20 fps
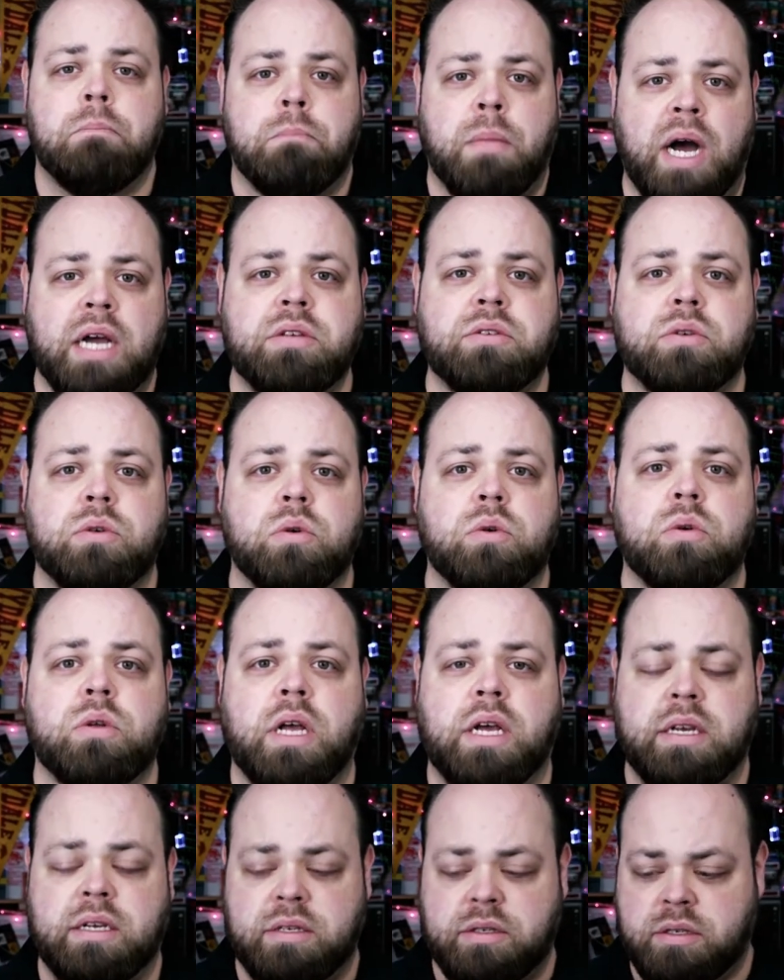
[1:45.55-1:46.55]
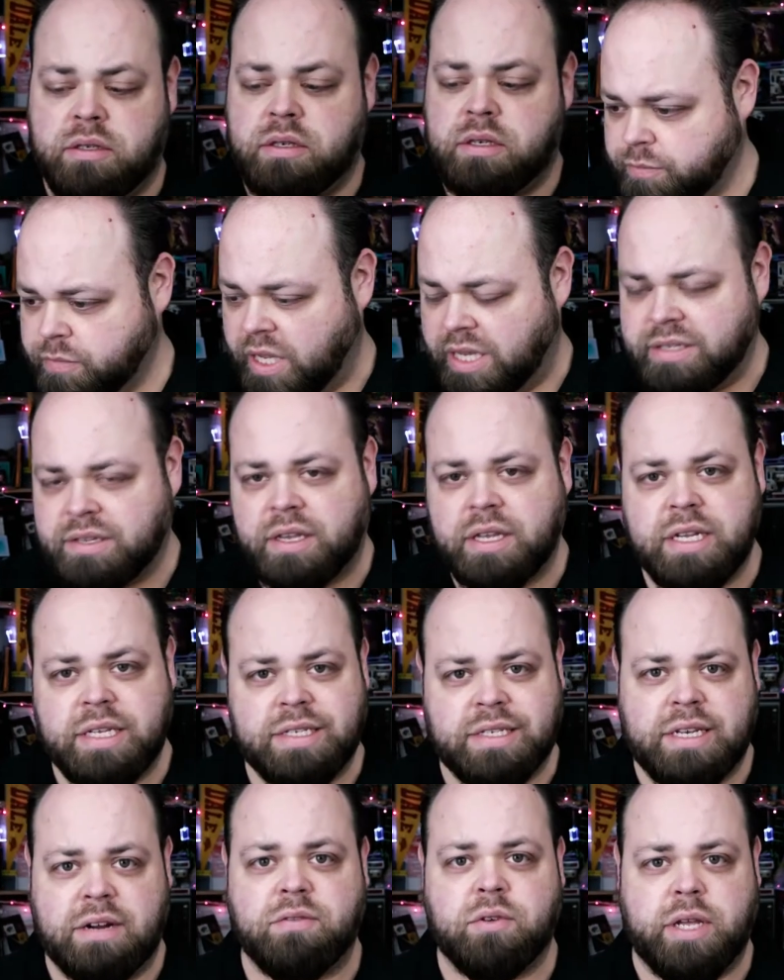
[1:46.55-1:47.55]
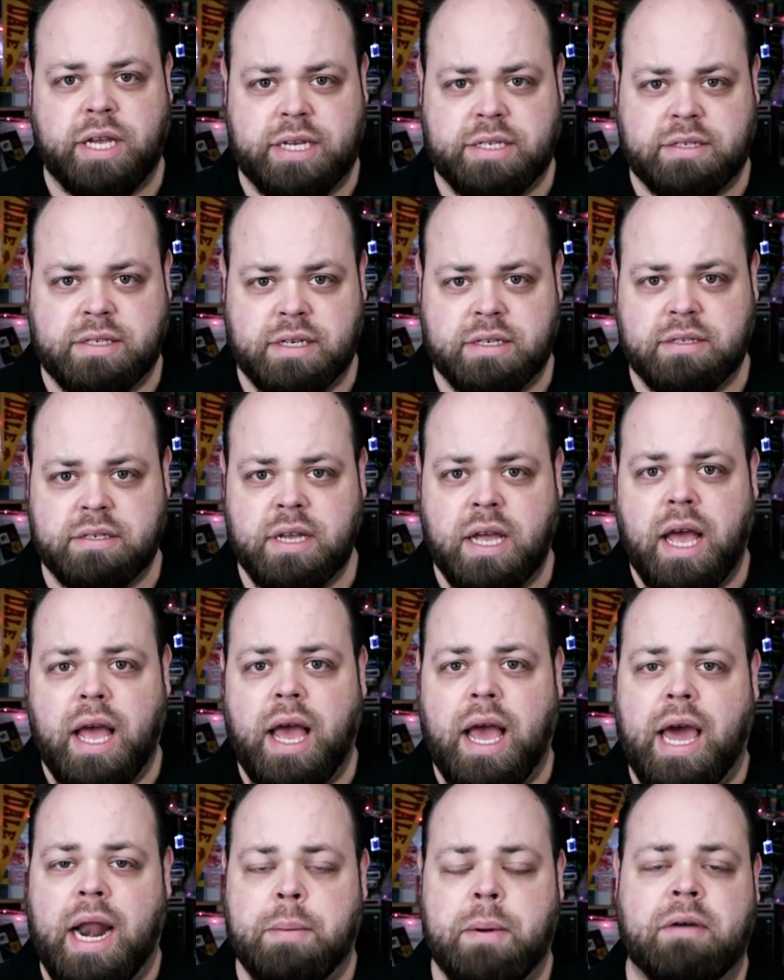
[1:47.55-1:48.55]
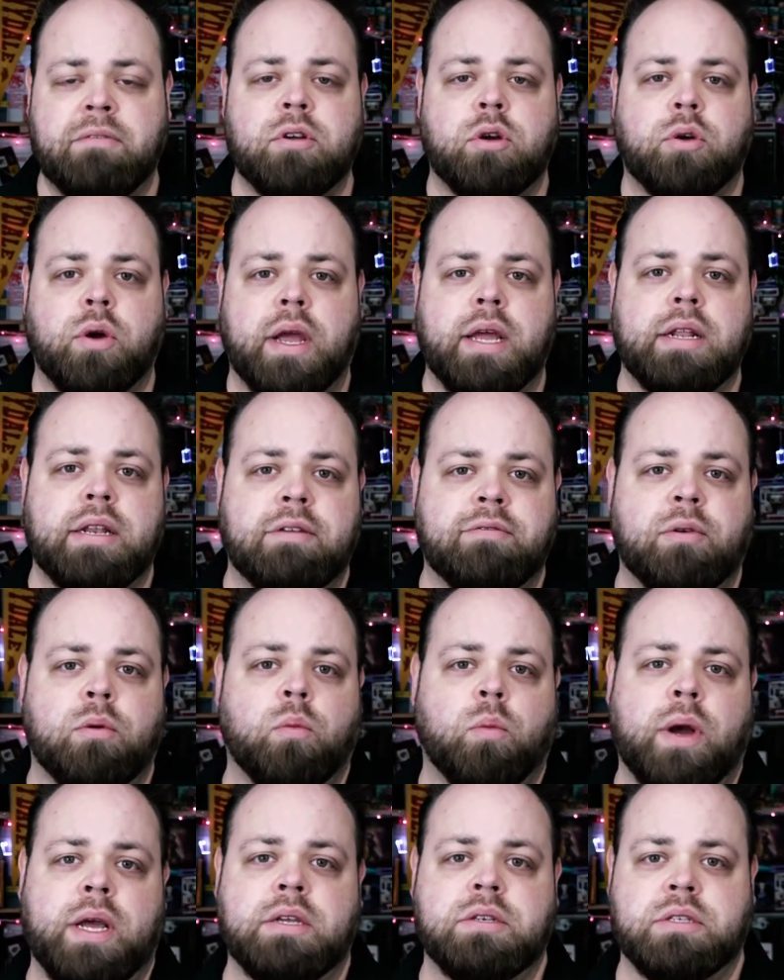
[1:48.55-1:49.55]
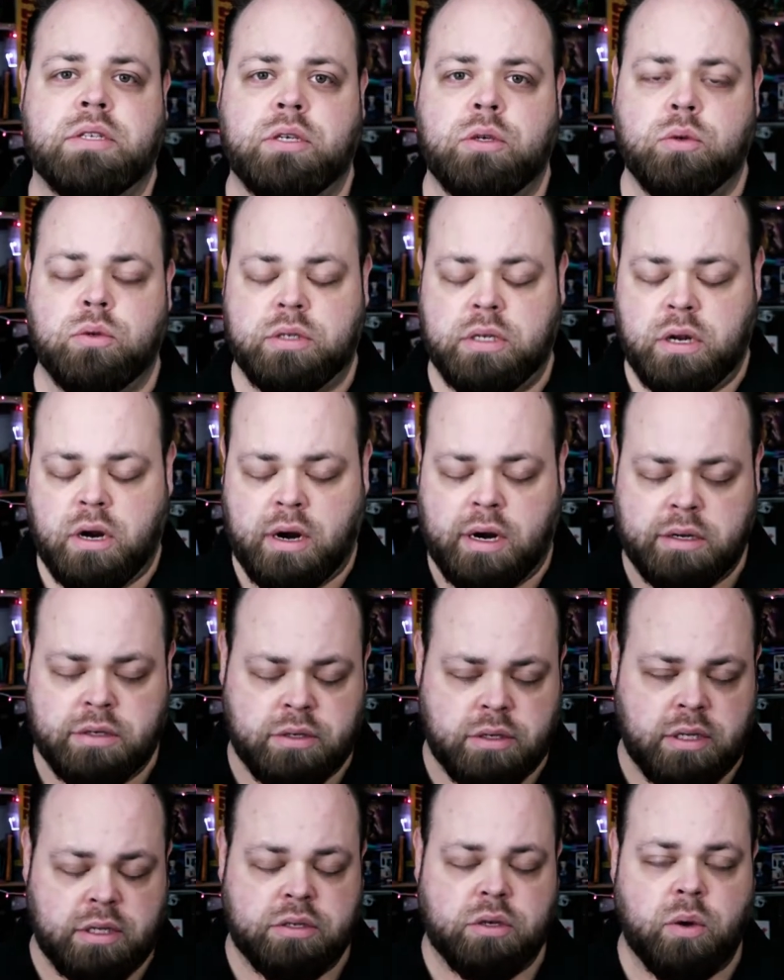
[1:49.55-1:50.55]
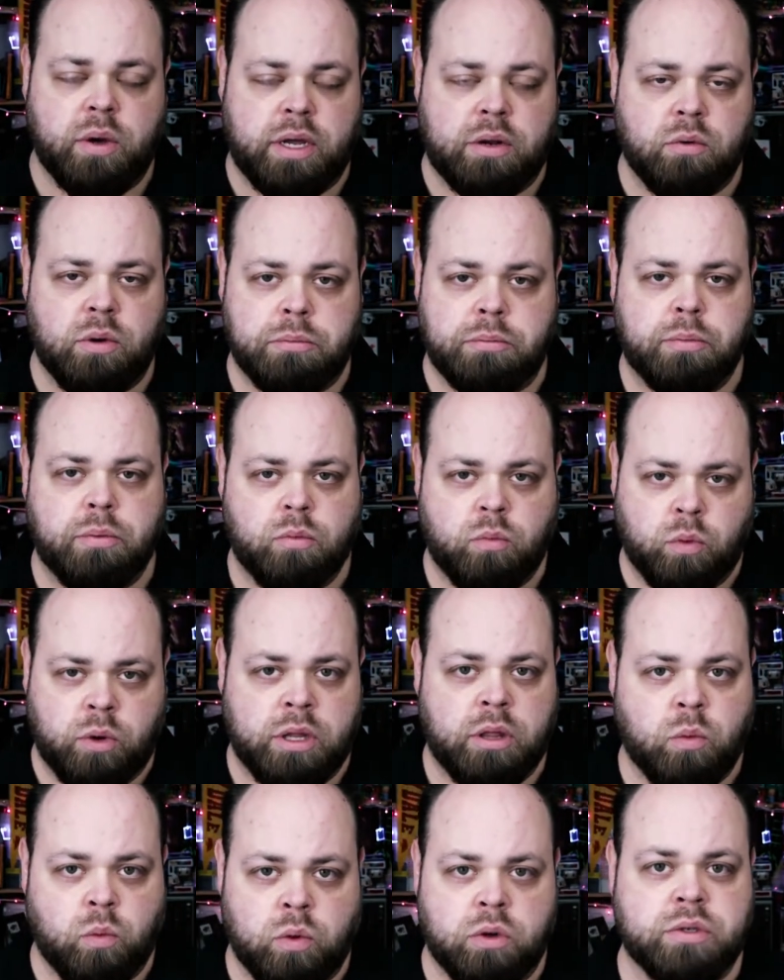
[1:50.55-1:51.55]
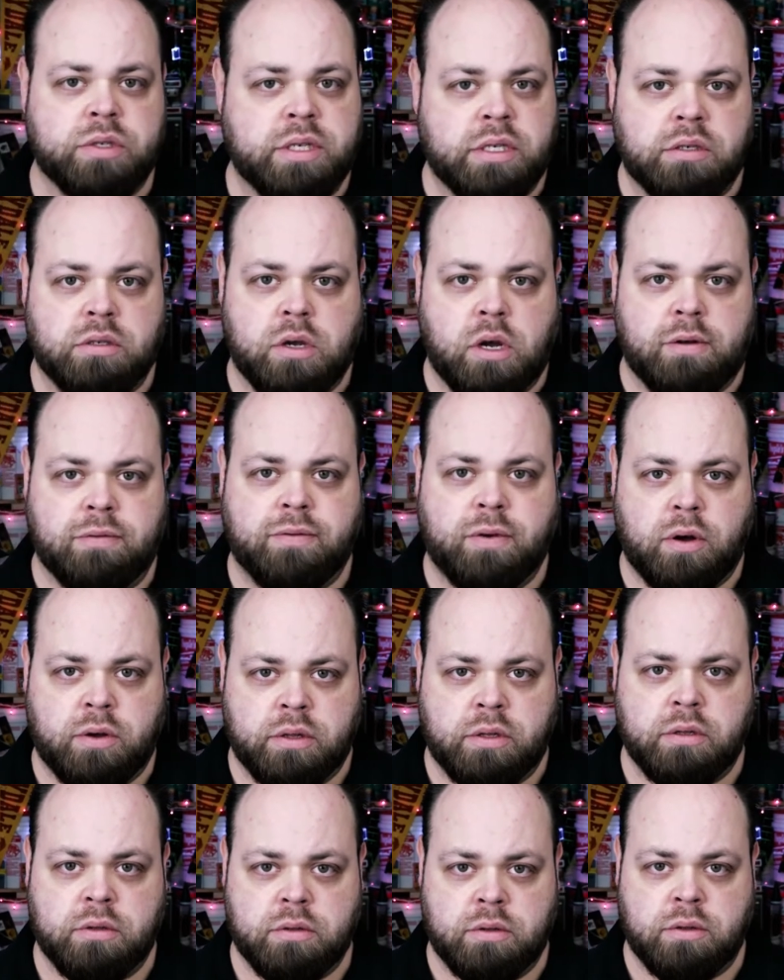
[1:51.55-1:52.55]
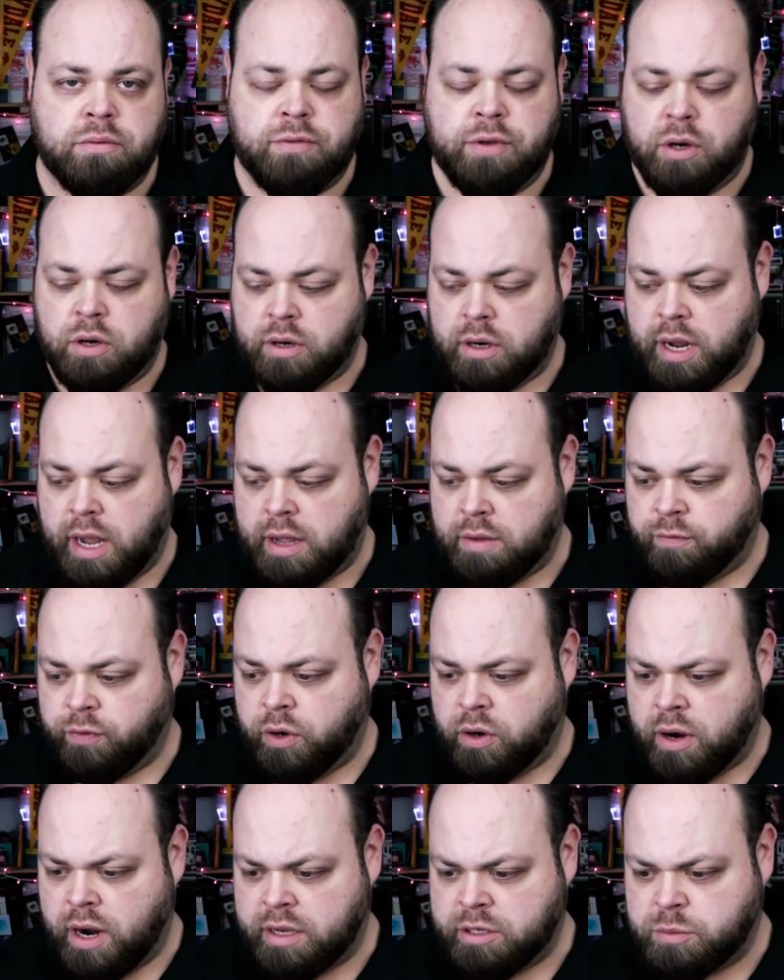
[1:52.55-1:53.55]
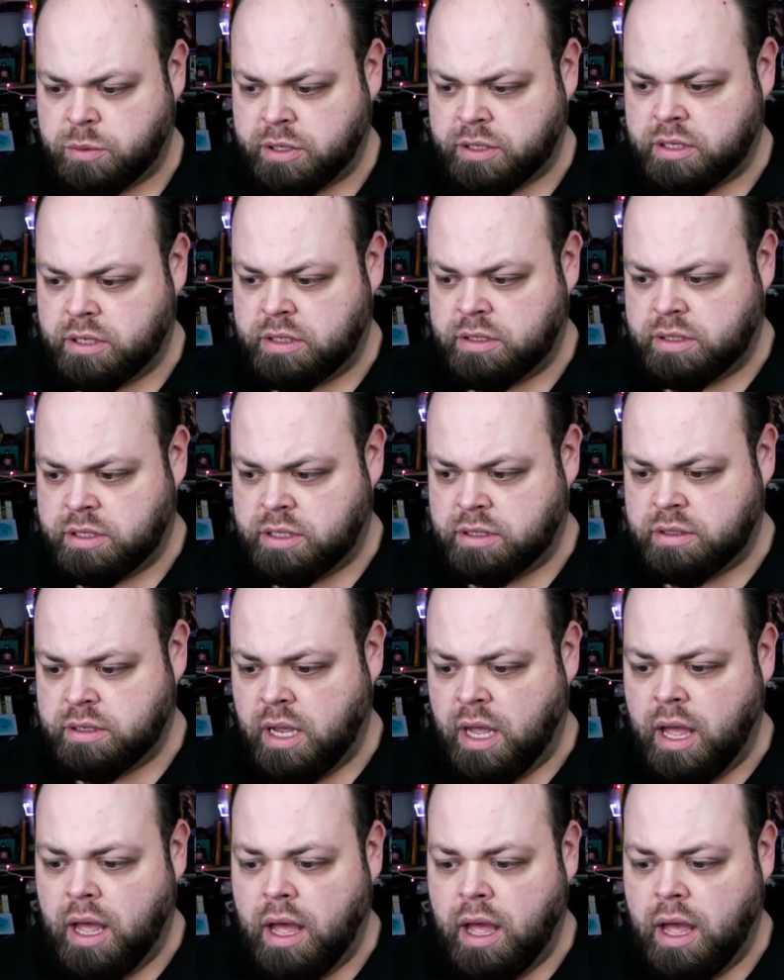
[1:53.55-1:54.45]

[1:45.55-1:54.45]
My school has is getting several headsets and I'm having to create different ways to use it. All right, so let's go ahead and rip one of the worst things off on the VR VR aspect is this.